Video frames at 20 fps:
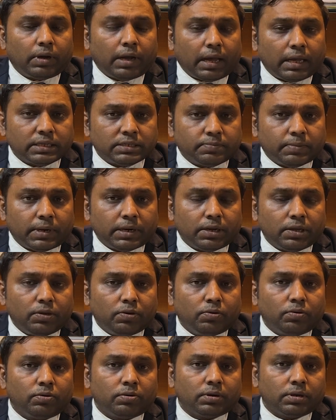as per
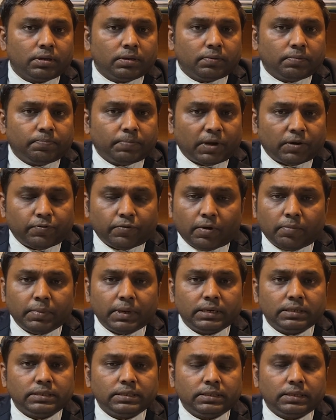your
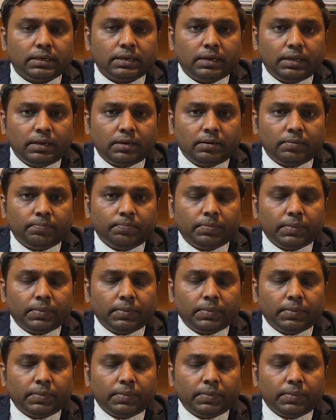performance in the NEET.